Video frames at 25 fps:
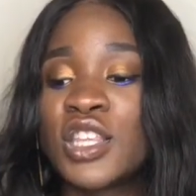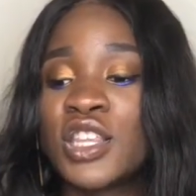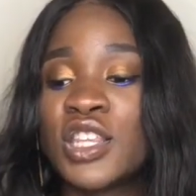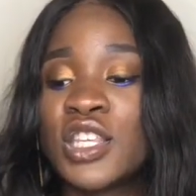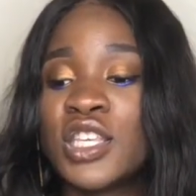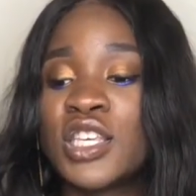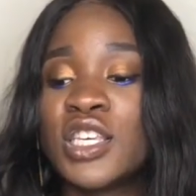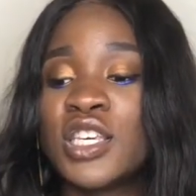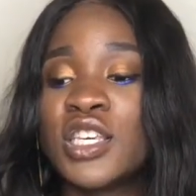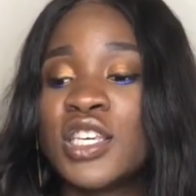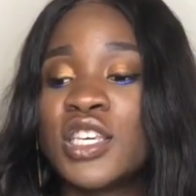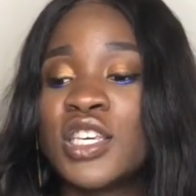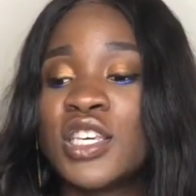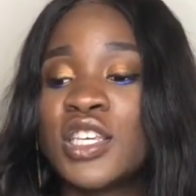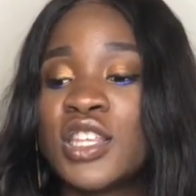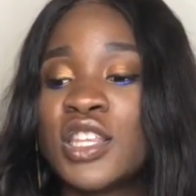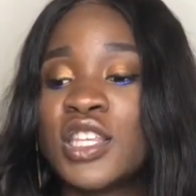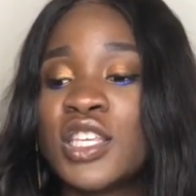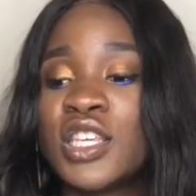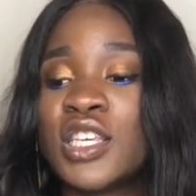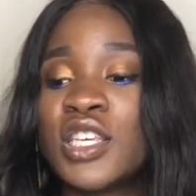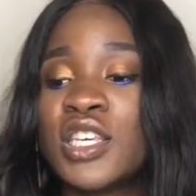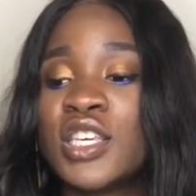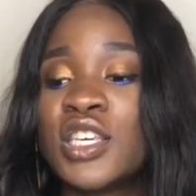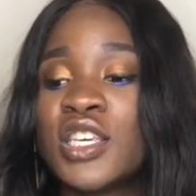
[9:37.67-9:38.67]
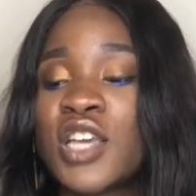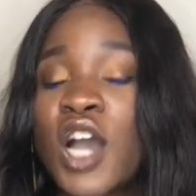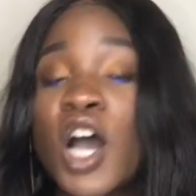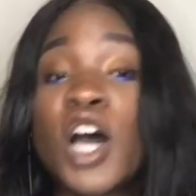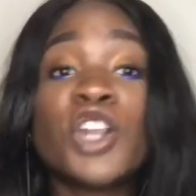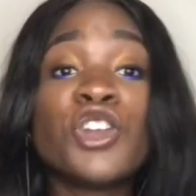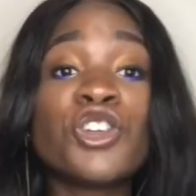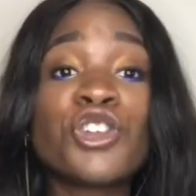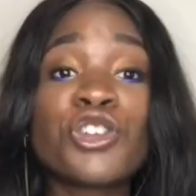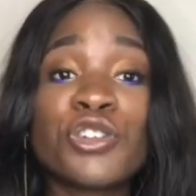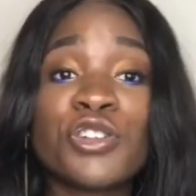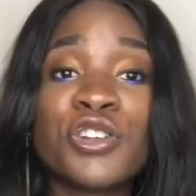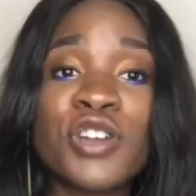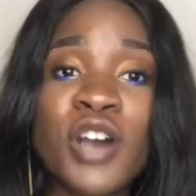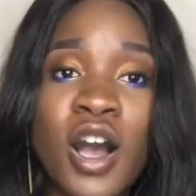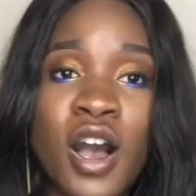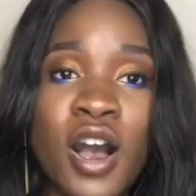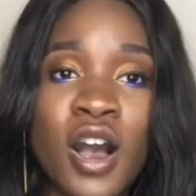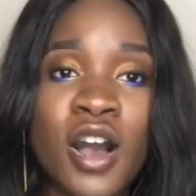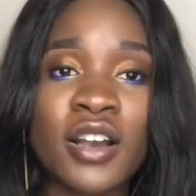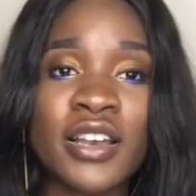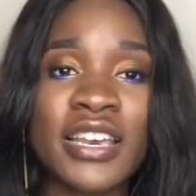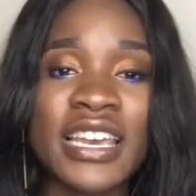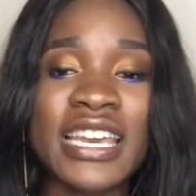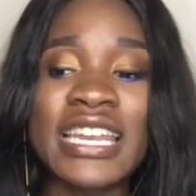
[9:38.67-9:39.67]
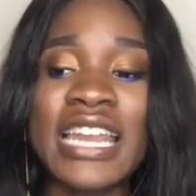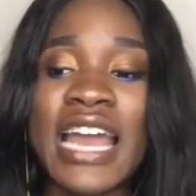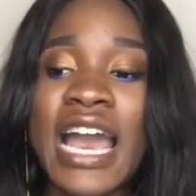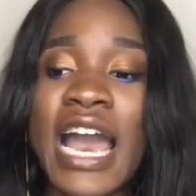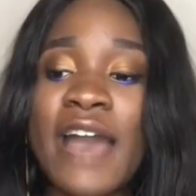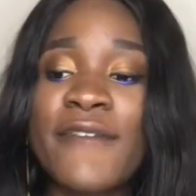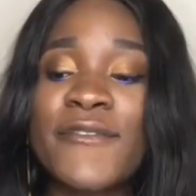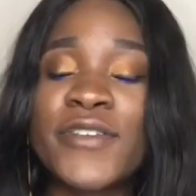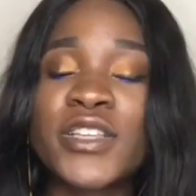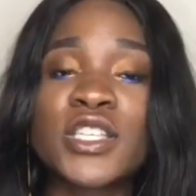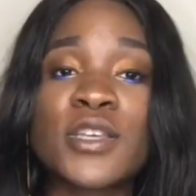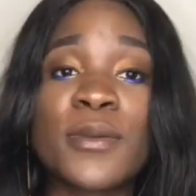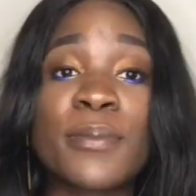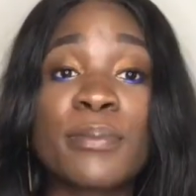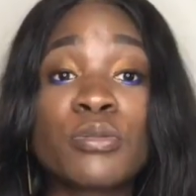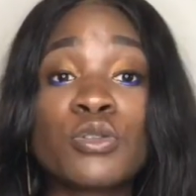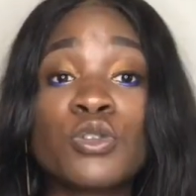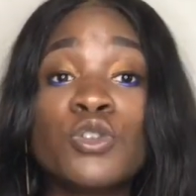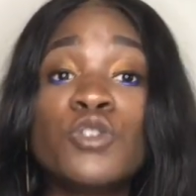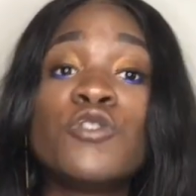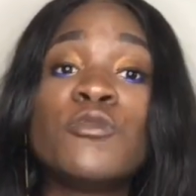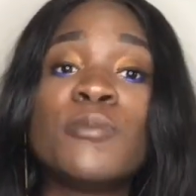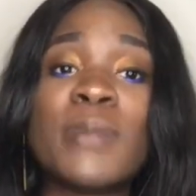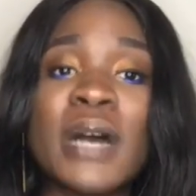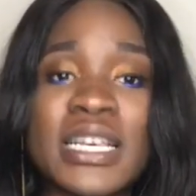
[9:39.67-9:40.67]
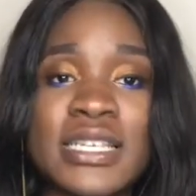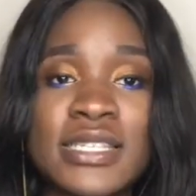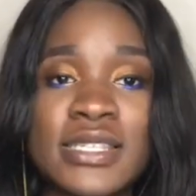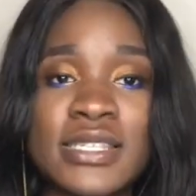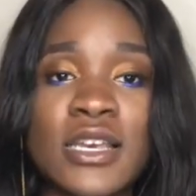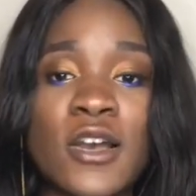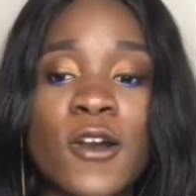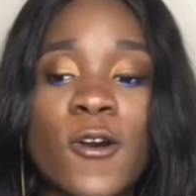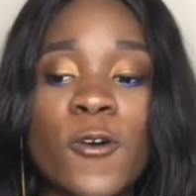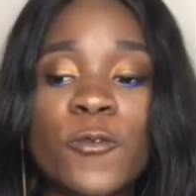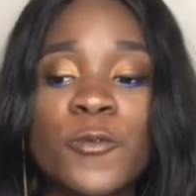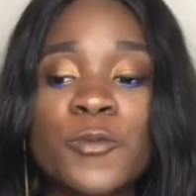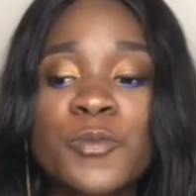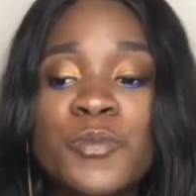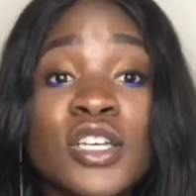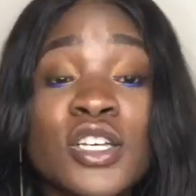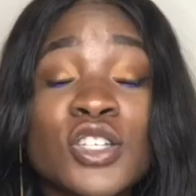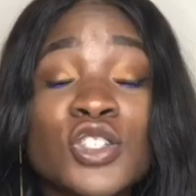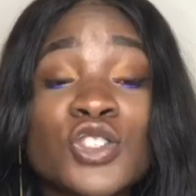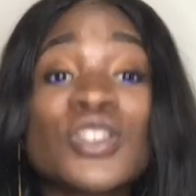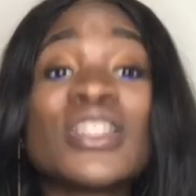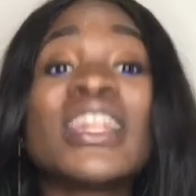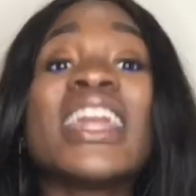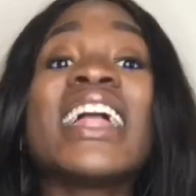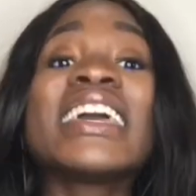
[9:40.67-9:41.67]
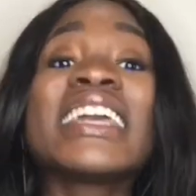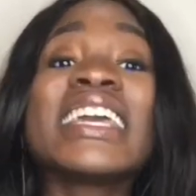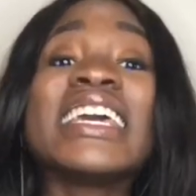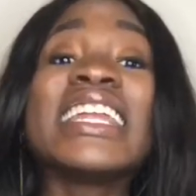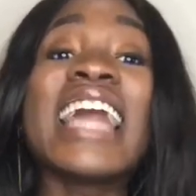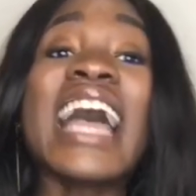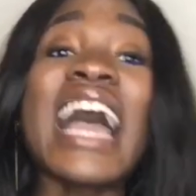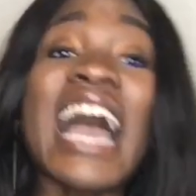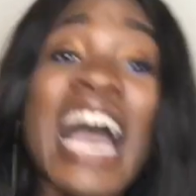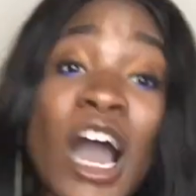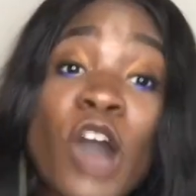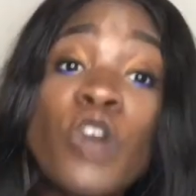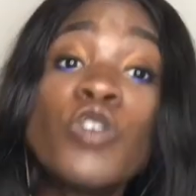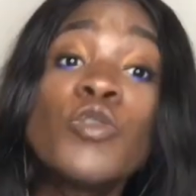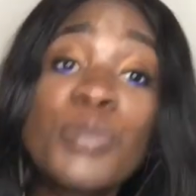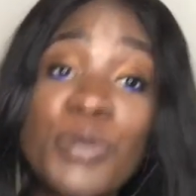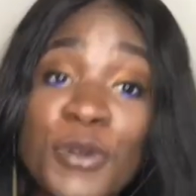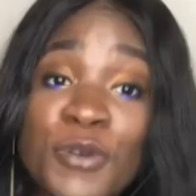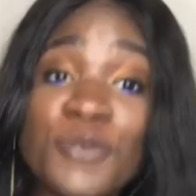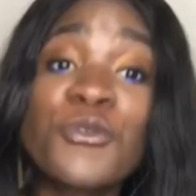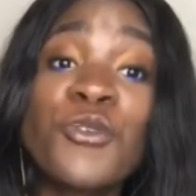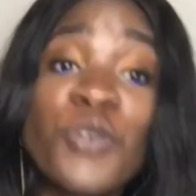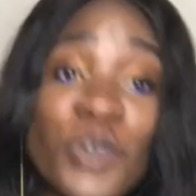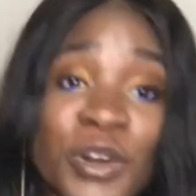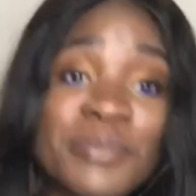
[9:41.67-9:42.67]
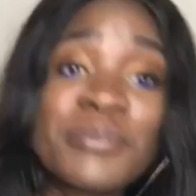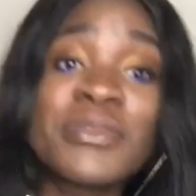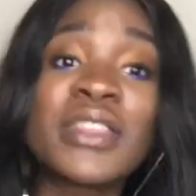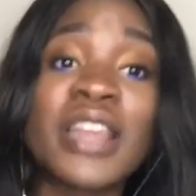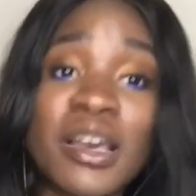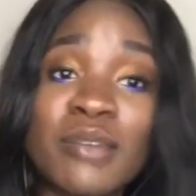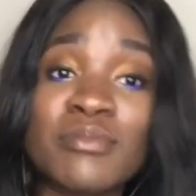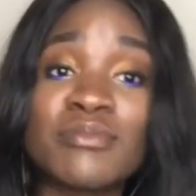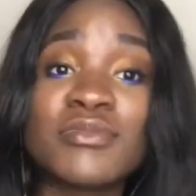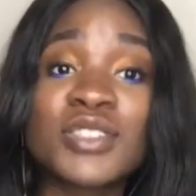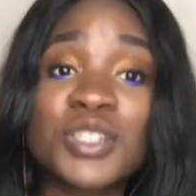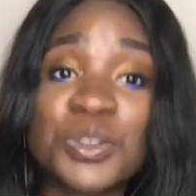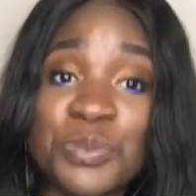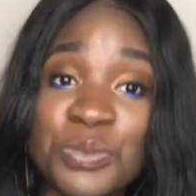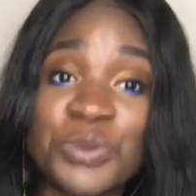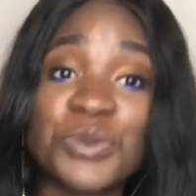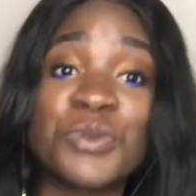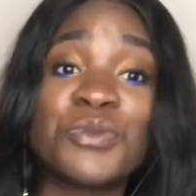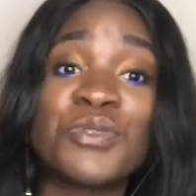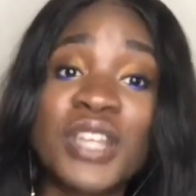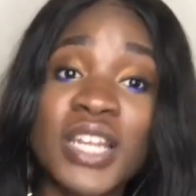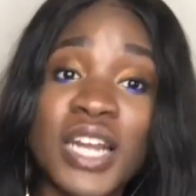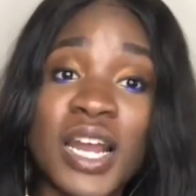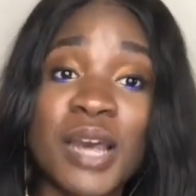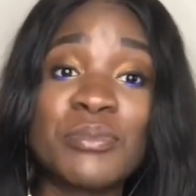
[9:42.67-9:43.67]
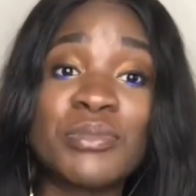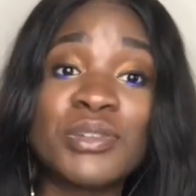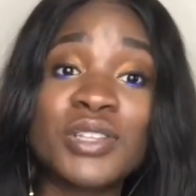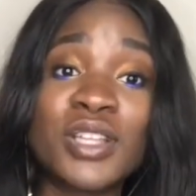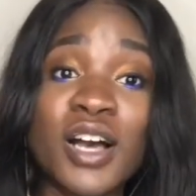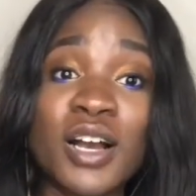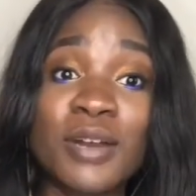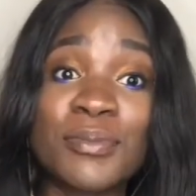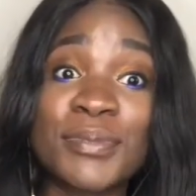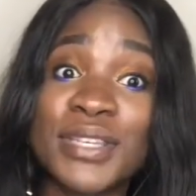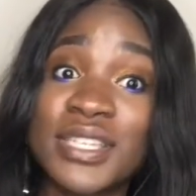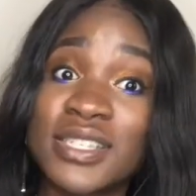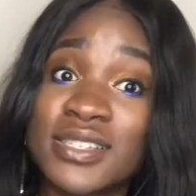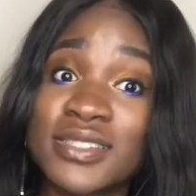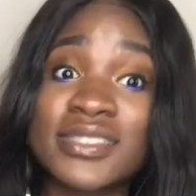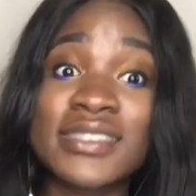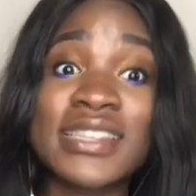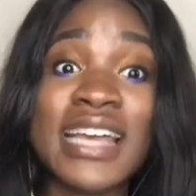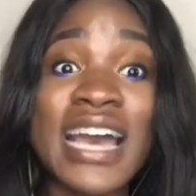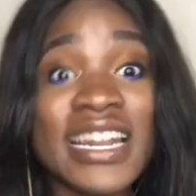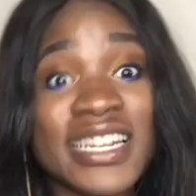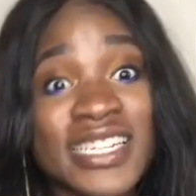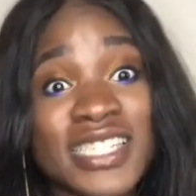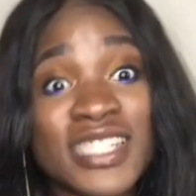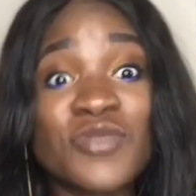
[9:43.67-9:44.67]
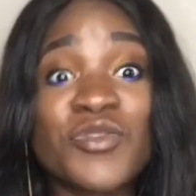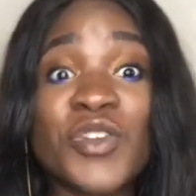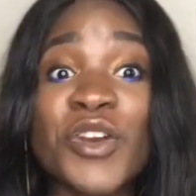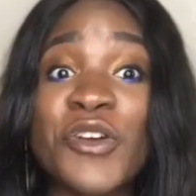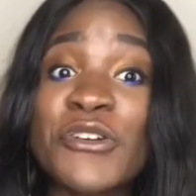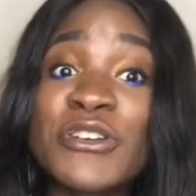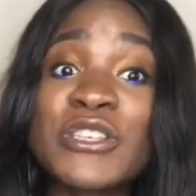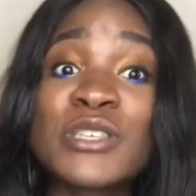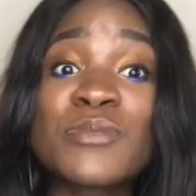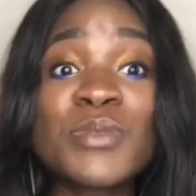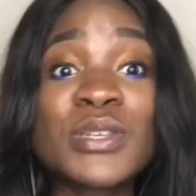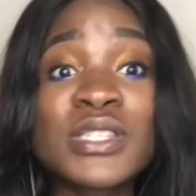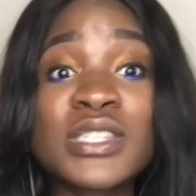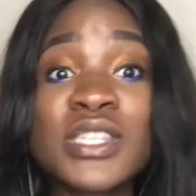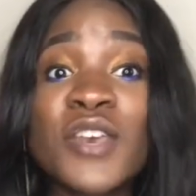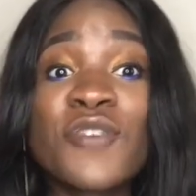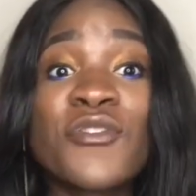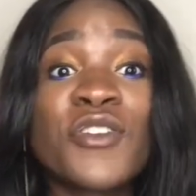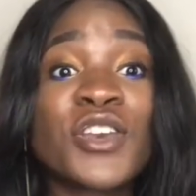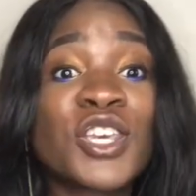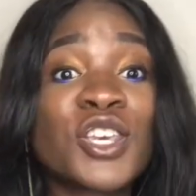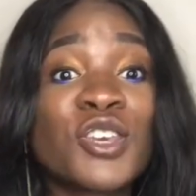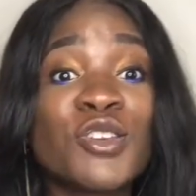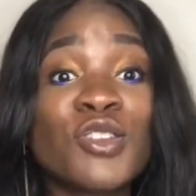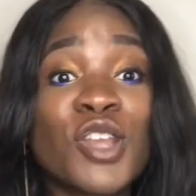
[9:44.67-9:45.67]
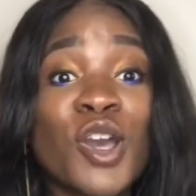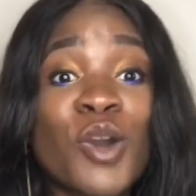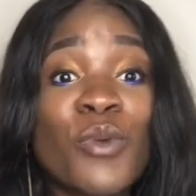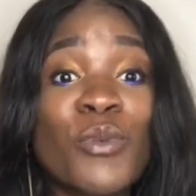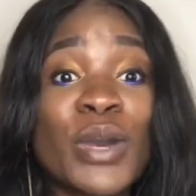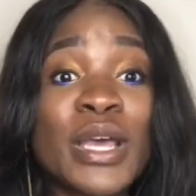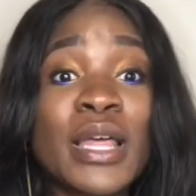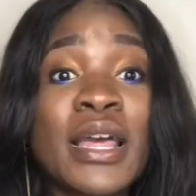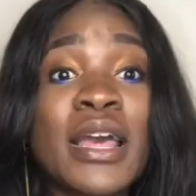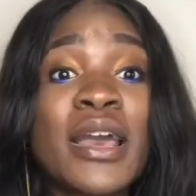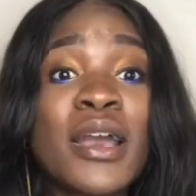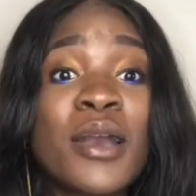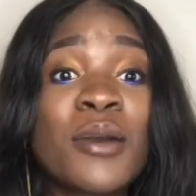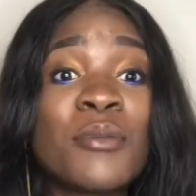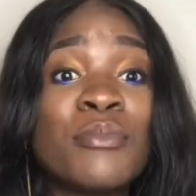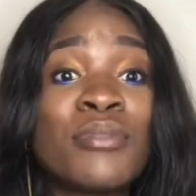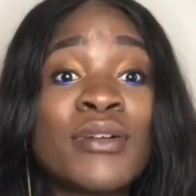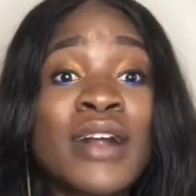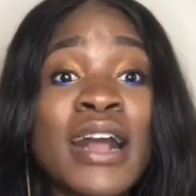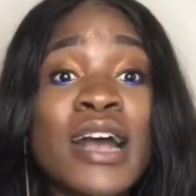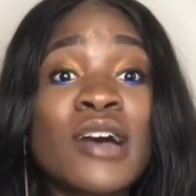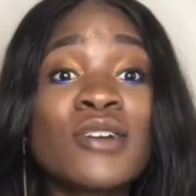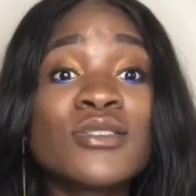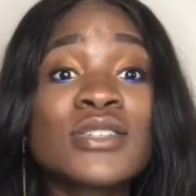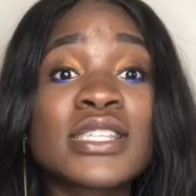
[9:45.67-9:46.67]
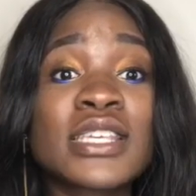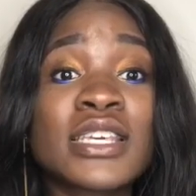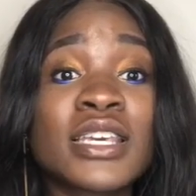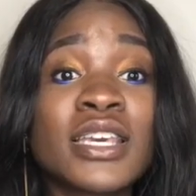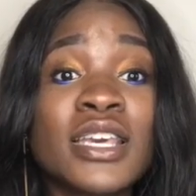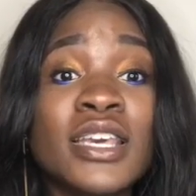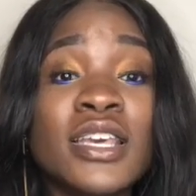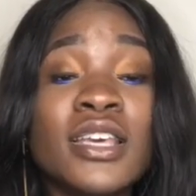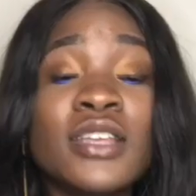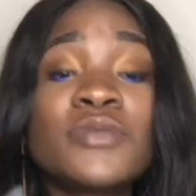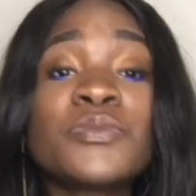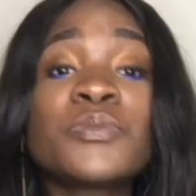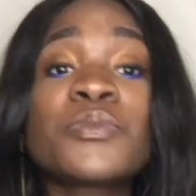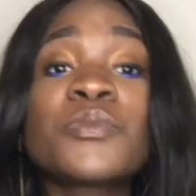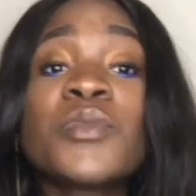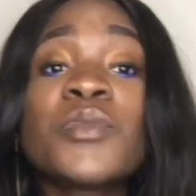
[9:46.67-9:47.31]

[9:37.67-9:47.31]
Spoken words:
the underdog and having to prove myself so that I can outperform them to prove that I belong, because that is very specific, you know, when brown skin.